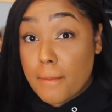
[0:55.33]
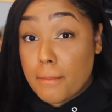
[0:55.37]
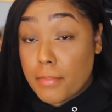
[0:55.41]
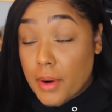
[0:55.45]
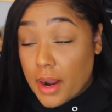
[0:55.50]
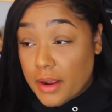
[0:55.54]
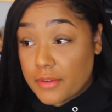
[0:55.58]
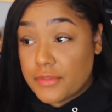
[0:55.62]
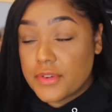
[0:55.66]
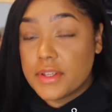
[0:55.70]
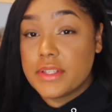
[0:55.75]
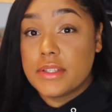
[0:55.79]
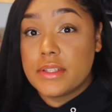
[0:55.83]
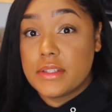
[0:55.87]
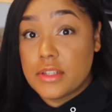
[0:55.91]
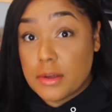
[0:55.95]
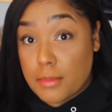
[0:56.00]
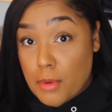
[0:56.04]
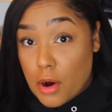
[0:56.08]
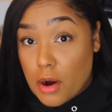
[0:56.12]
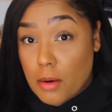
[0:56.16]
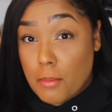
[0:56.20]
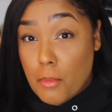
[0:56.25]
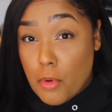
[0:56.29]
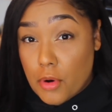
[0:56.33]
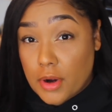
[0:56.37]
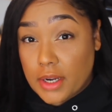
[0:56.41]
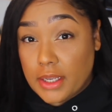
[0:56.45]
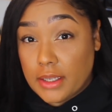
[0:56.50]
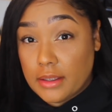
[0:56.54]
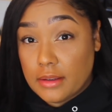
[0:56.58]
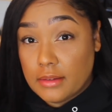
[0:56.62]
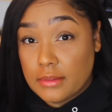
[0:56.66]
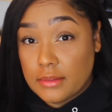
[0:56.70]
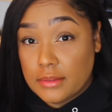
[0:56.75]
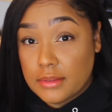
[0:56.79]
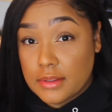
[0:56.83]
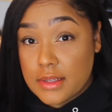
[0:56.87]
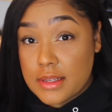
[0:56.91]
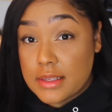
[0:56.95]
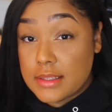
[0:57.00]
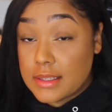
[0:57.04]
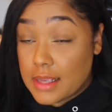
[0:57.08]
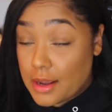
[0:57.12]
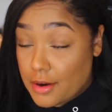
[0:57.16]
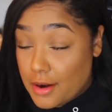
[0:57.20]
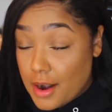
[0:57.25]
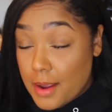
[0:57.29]
breakfast tomorrow morning,
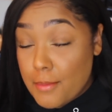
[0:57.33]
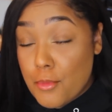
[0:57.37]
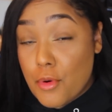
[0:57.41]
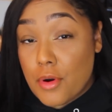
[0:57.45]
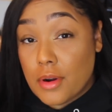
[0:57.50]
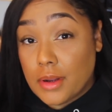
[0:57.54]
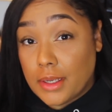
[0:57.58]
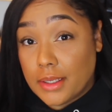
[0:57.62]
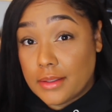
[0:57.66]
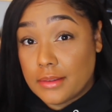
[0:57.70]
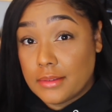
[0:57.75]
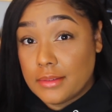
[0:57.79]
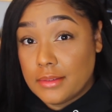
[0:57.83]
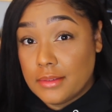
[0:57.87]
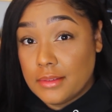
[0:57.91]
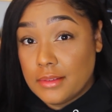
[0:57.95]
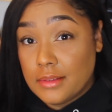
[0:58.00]
Saturday morning,